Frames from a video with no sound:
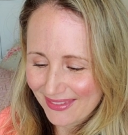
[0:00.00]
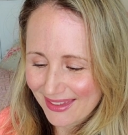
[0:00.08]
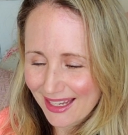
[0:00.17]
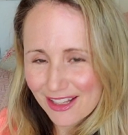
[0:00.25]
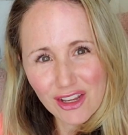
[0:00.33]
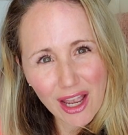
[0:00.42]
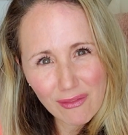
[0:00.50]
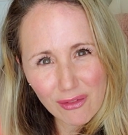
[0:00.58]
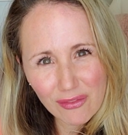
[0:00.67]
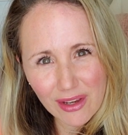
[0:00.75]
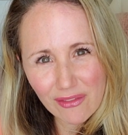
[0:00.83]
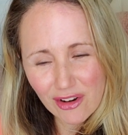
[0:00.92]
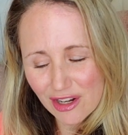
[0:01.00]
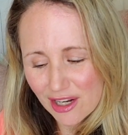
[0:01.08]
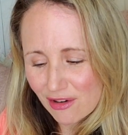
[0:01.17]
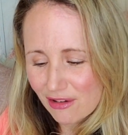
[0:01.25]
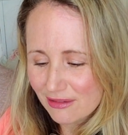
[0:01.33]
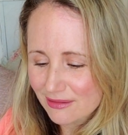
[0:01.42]
Can you have a favorite
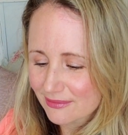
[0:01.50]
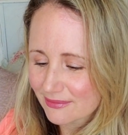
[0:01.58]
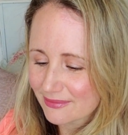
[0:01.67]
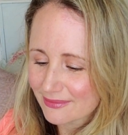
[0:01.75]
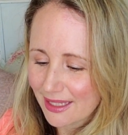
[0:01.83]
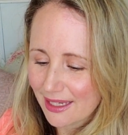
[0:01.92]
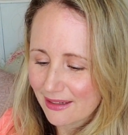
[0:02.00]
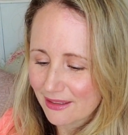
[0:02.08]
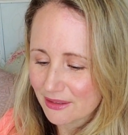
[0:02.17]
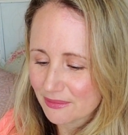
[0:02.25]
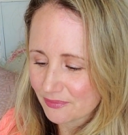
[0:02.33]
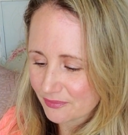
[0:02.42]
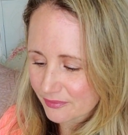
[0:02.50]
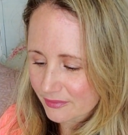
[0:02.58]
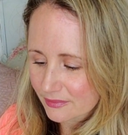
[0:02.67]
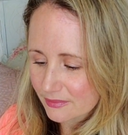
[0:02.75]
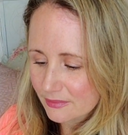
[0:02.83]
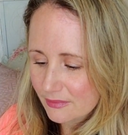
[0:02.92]
needle? I don't know.
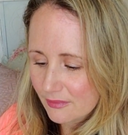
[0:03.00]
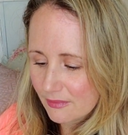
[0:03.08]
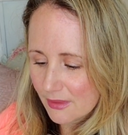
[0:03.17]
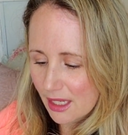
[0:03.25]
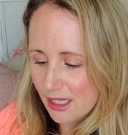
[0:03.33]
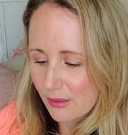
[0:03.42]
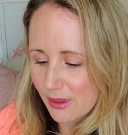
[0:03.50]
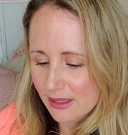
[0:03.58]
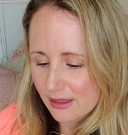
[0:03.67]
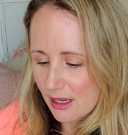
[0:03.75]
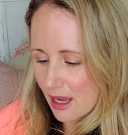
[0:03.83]
Anyways,